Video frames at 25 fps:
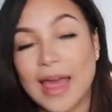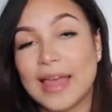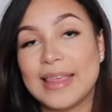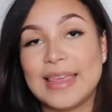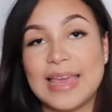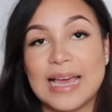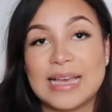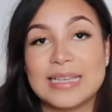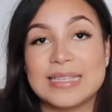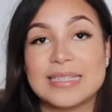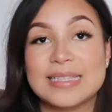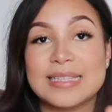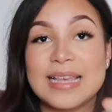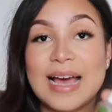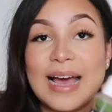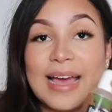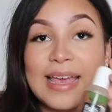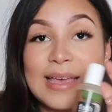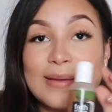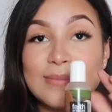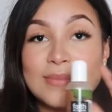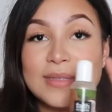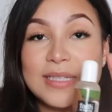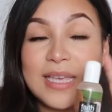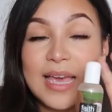Yes, I
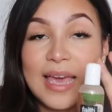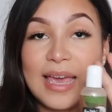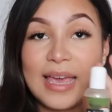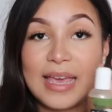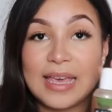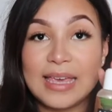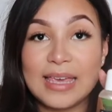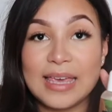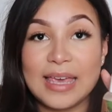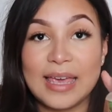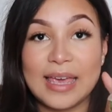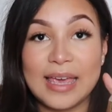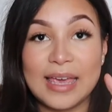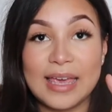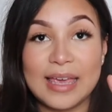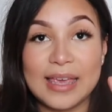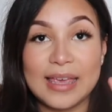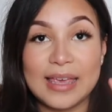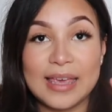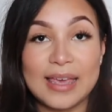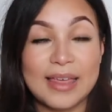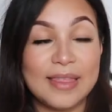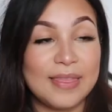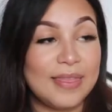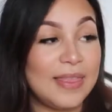am
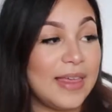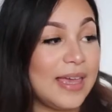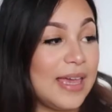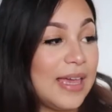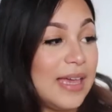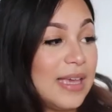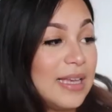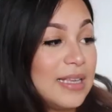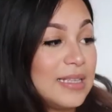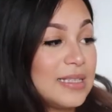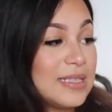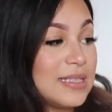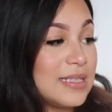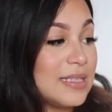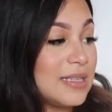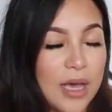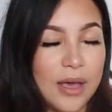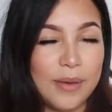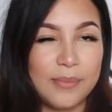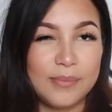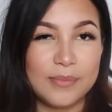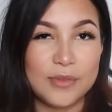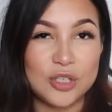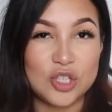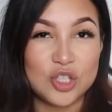taking this
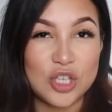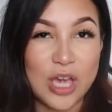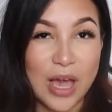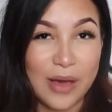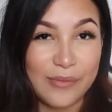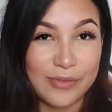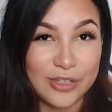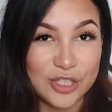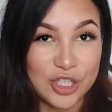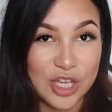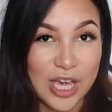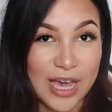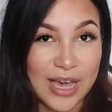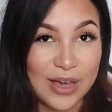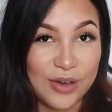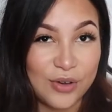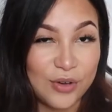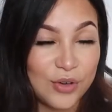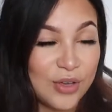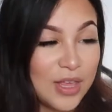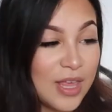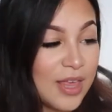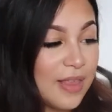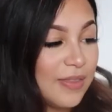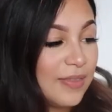shower
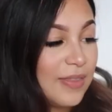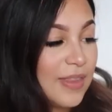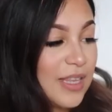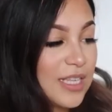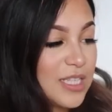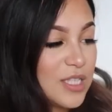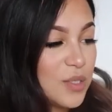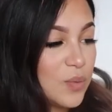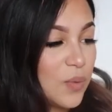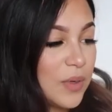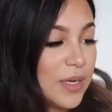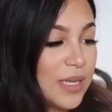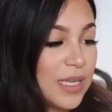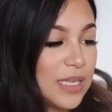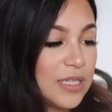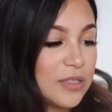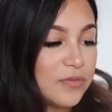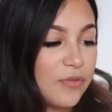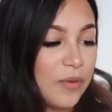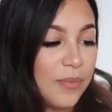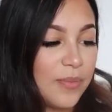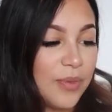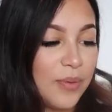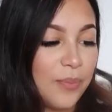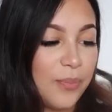gel. This one is
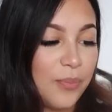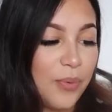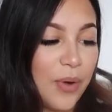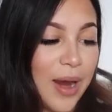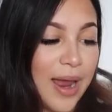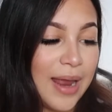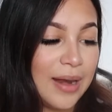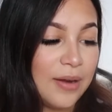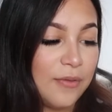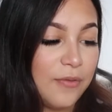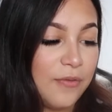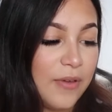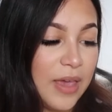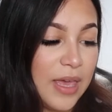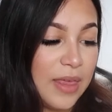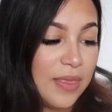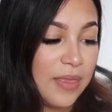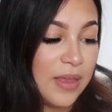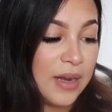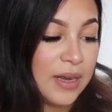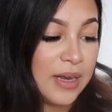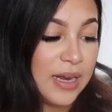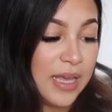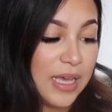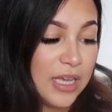from the brand Faith
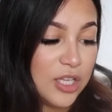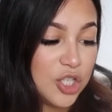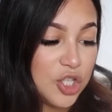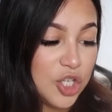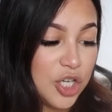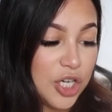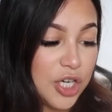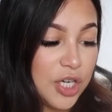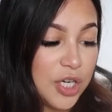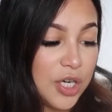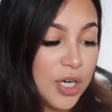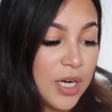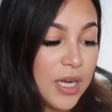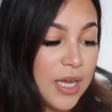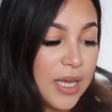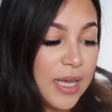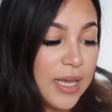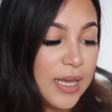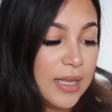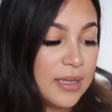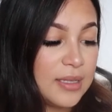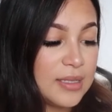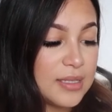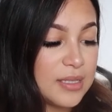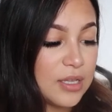in Nature.
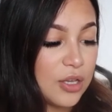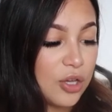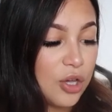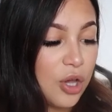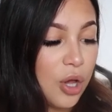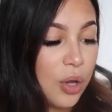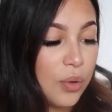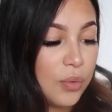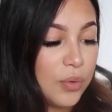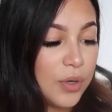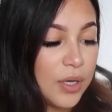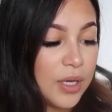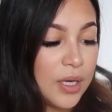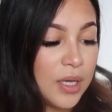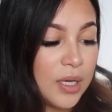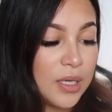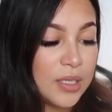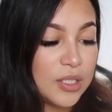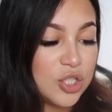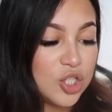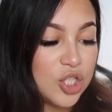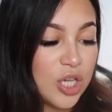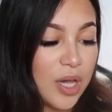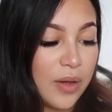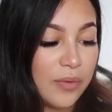It's the
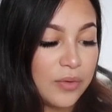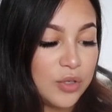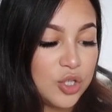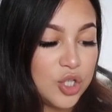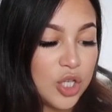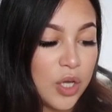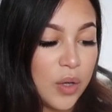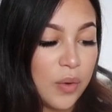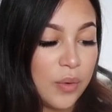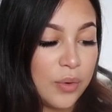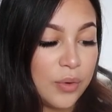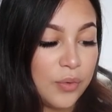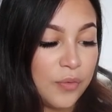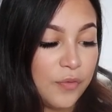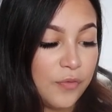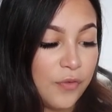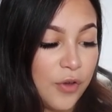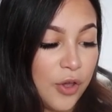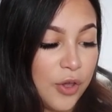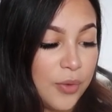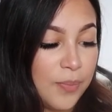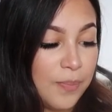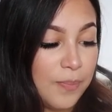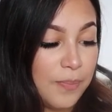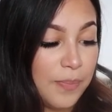coconut shower gel and
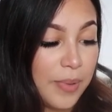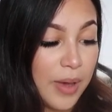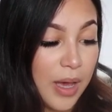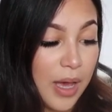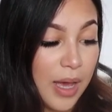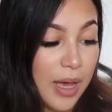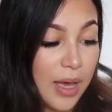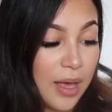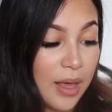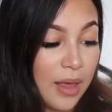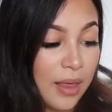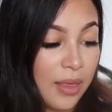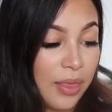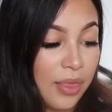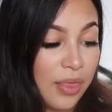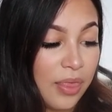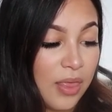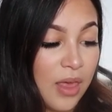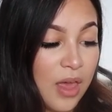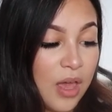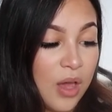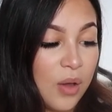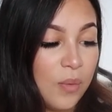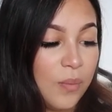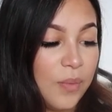foam bath
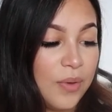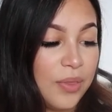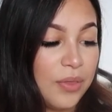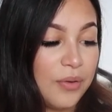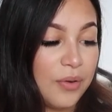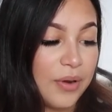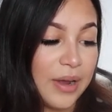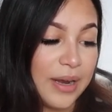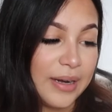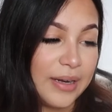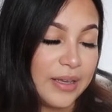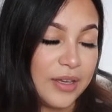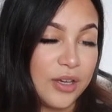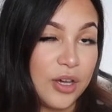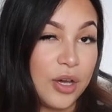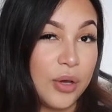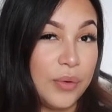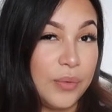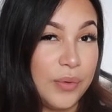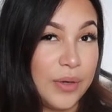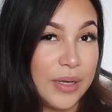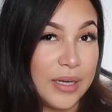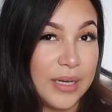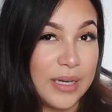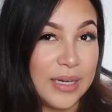with organic
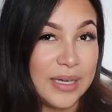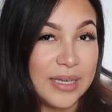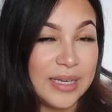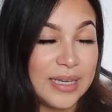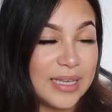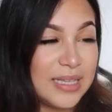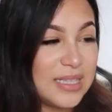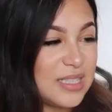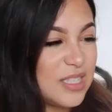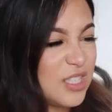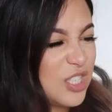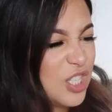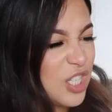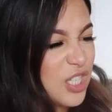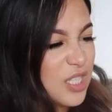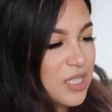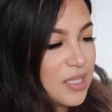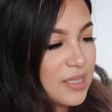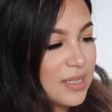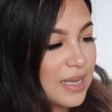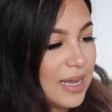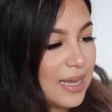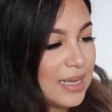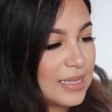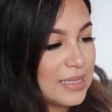coconut. It's just
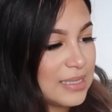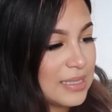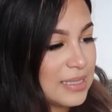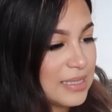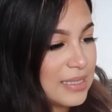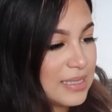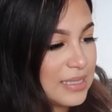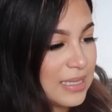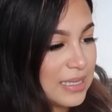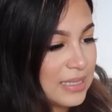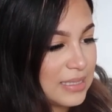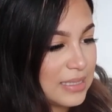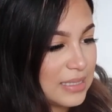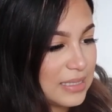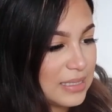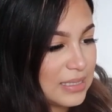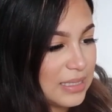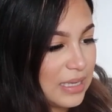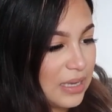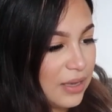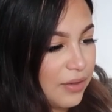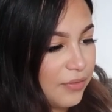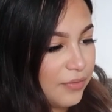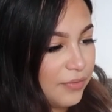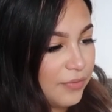nice and
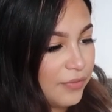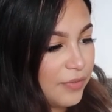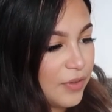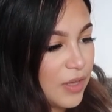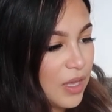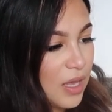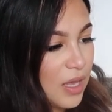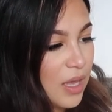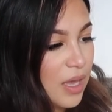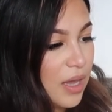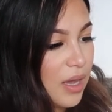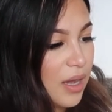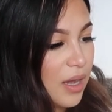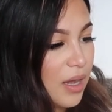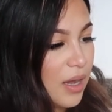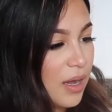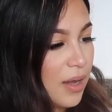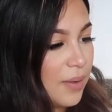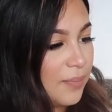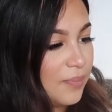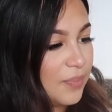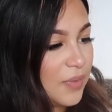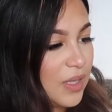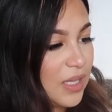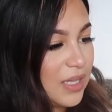sensitive.
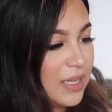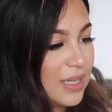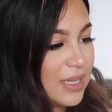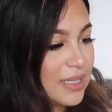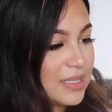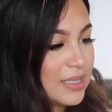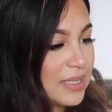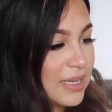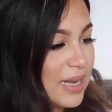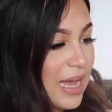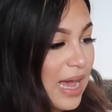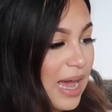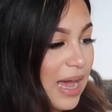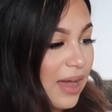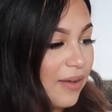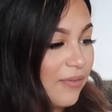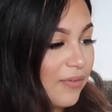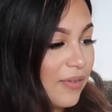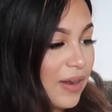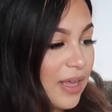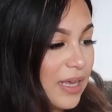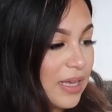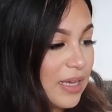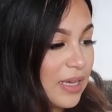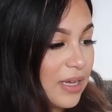It doesn't have
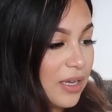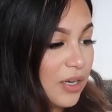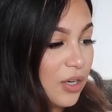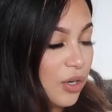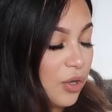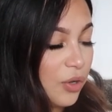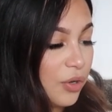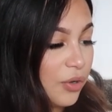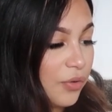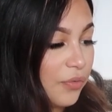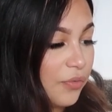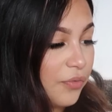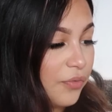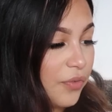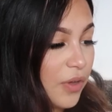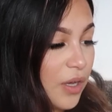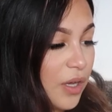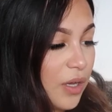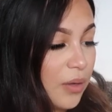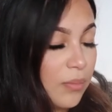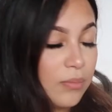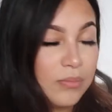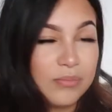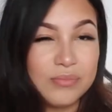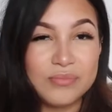like a lot
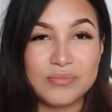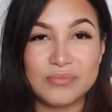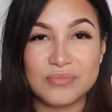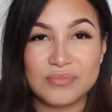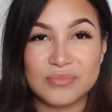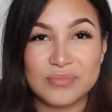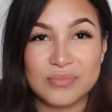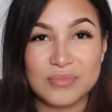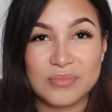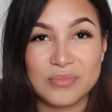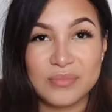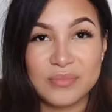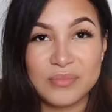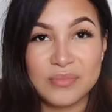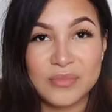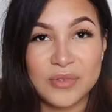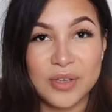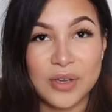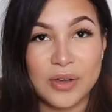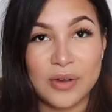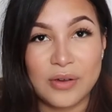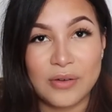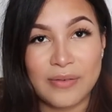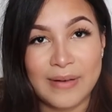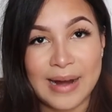of
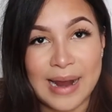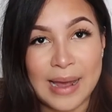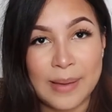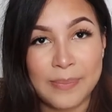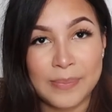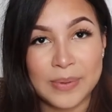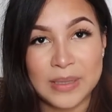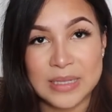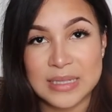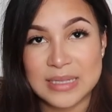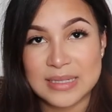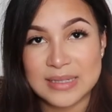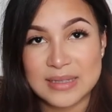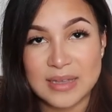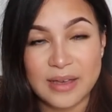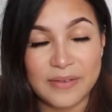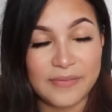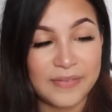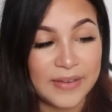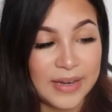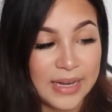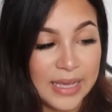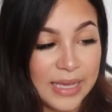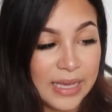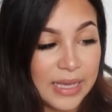crap and
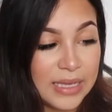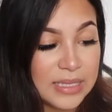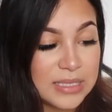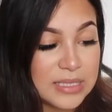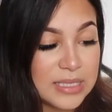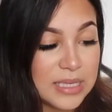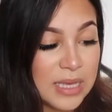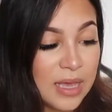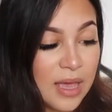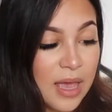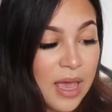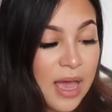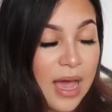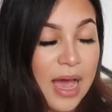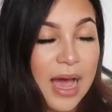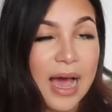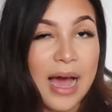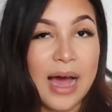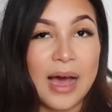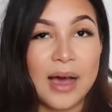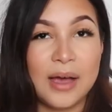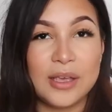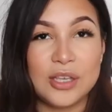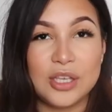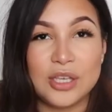stuff in it.
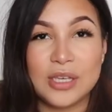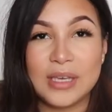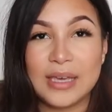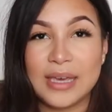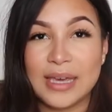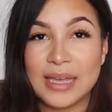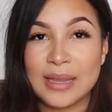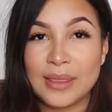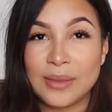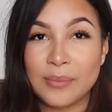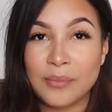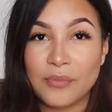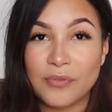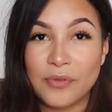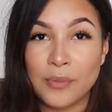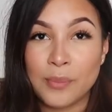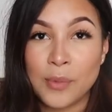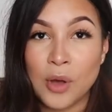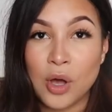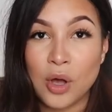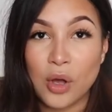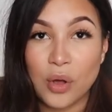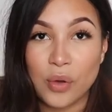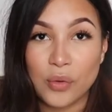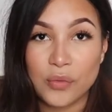You can get them from
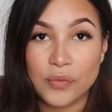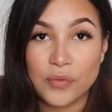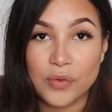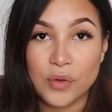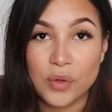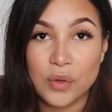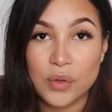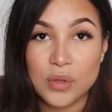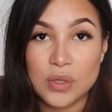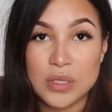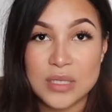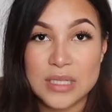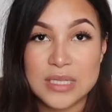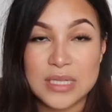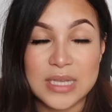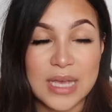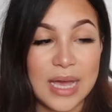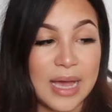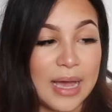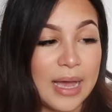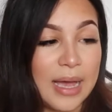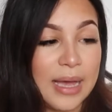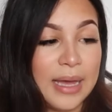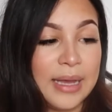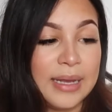Whole Foods,
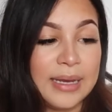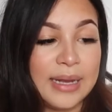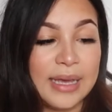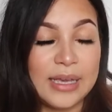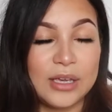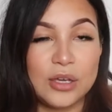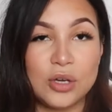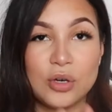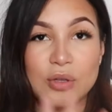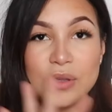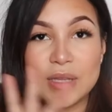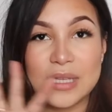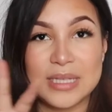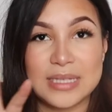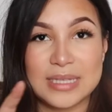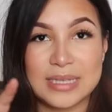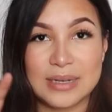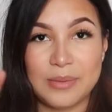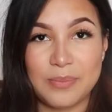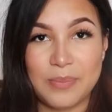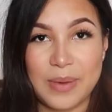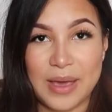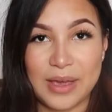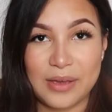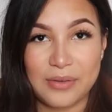and I got this in
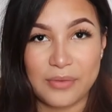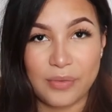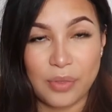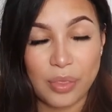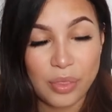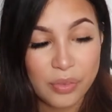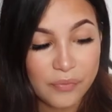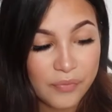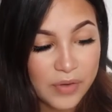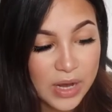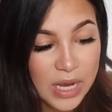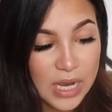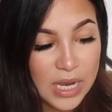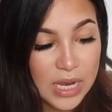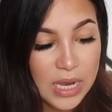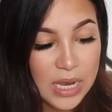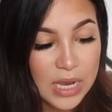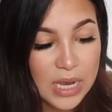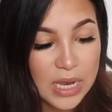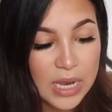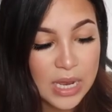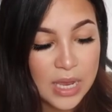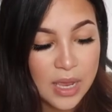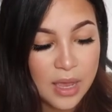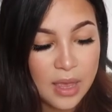a pack of
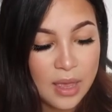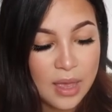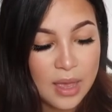three.